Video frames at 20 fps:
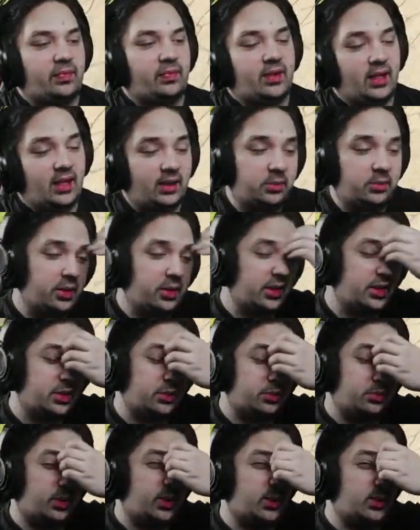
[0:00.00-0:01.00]
Ed, why do not you
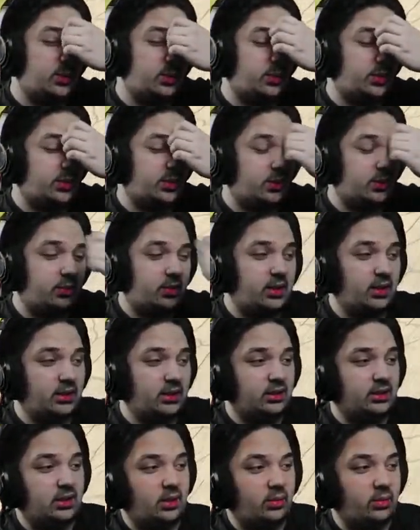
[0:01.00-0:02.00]
race with us, man?
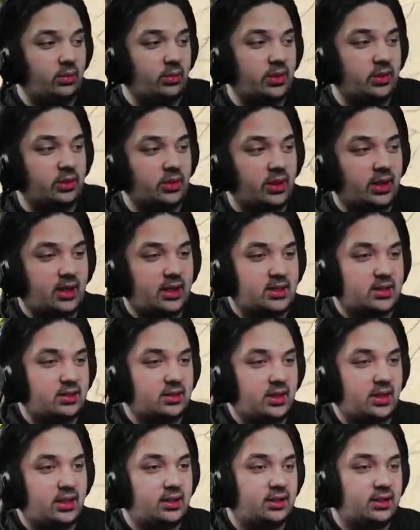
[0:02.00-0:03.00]
Everyone go hassle
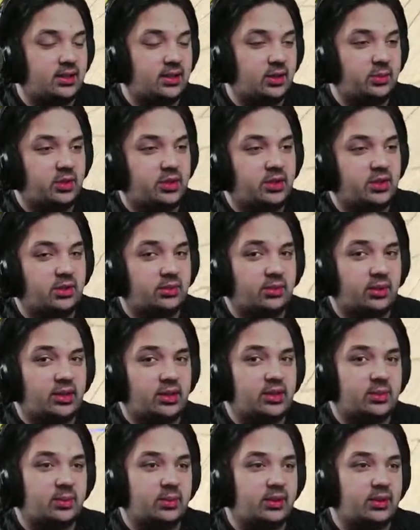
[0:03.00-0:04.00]
Ed, tell him he should have
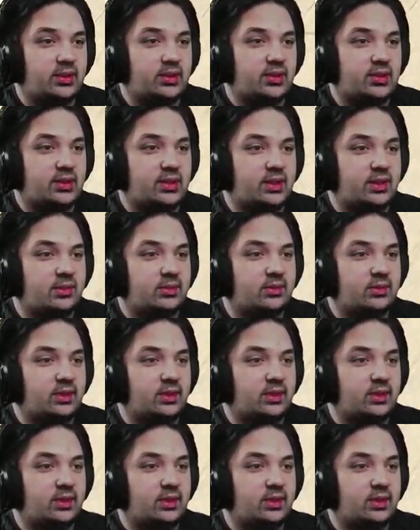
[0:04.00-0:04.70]
raced with us instead of